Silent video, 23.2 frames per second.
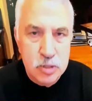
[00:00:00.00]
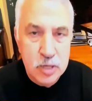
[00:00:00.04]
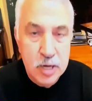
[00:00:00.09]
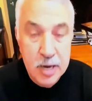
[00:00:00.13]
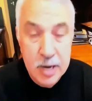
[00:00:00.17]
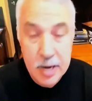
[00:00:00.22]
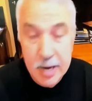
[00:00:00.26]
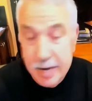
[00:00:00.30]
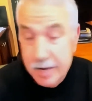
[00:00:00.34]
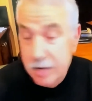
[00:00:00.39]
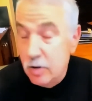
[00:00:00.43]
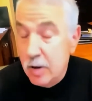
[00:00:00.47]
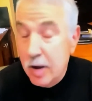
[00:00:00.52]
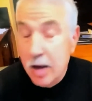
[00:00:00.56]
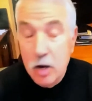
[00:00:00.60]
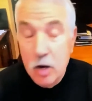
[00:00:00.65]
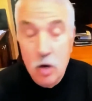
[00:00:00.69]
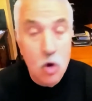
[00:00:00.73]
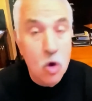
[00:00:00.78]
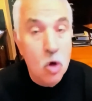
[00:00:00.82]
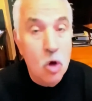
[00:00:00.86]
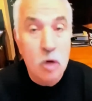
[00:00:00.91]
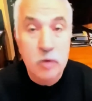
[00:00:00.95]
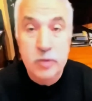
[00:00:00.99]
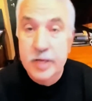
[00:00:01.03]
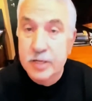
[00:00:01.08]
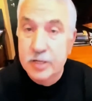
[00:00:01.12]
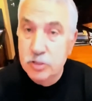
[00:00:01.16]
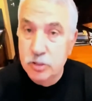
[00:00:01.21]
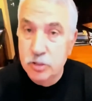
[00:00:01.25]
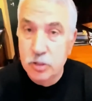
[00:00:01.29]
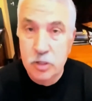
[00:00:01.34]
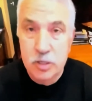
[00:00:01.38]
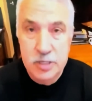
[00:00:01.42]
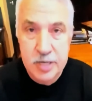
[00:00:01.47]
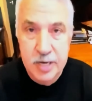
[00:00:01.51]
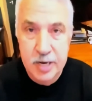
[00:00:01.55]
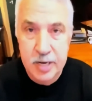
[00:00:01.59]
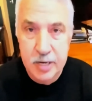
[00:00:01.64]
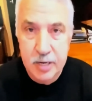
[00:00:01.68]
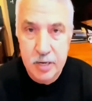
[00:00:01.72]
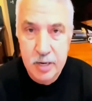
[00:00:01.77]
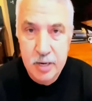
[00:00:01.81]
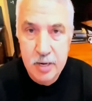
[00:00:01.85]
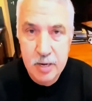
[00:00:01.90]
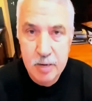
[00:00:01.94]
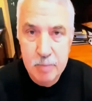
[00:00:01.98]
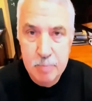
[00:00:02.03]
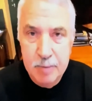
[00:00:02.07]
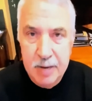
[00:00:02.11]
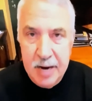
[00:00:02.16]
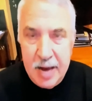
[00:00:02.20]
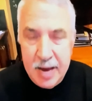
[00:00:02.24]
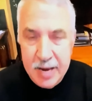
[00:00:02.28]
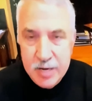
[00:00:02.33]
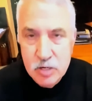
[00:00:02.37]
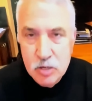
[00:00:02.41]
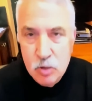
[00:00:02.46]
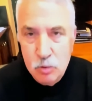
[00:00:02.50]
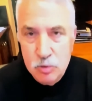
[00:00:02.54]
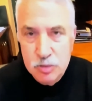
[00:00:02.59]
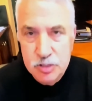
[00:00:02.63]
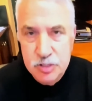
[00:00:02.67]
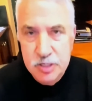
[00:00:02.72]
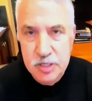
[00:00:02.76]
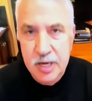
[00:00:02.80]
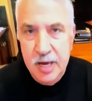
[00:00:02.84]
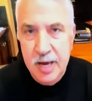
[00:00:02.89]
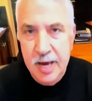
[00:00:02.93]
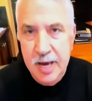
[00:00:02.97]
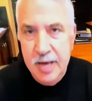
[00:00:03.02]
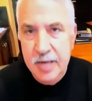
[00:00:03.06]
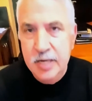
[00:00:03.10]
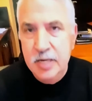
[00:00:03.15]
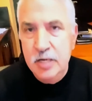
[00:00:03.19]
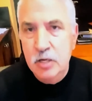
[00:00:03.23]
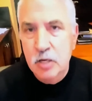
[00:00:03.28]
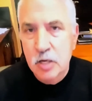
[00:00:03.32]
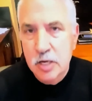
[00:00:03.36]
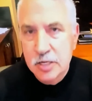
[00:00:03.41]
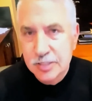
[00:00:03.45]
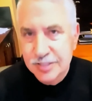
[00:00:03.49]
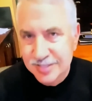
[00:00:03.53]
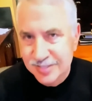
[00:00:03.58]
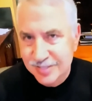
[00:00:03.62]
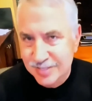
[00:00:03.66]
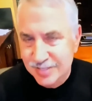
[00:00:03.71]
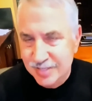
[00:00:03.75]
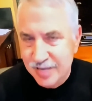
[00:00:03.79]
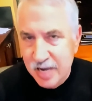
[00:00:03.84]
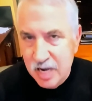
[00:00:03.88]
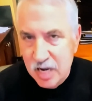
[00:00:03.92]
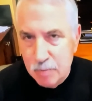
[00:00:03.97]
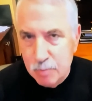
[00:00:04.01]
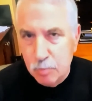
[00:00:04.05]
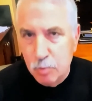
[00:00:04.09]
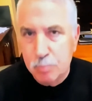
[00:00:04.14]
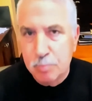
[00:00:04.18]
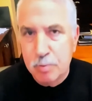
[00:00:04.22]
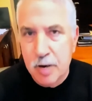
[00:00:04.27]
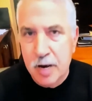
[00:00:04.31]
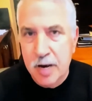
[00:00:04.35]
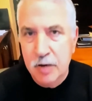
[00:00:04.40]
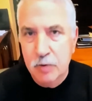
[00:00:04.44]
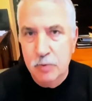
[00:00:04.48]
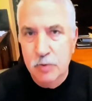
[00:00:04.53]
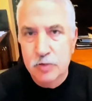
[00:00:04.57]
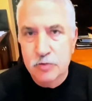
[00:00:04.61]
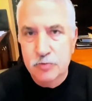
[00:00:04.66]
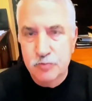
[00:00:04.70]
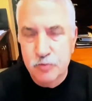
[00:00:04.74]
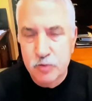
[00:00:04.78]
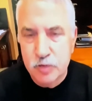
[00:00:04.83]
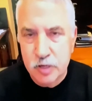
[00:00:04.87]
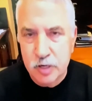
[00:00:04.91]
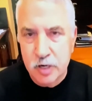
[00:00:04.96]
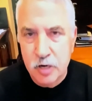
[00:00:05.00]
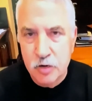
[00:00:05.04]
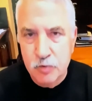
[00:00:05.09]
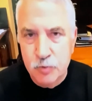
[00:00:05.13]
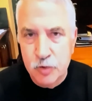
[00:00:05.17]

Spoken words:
I don't know how long that's going to take, but I don't see any sustainable progress for the country.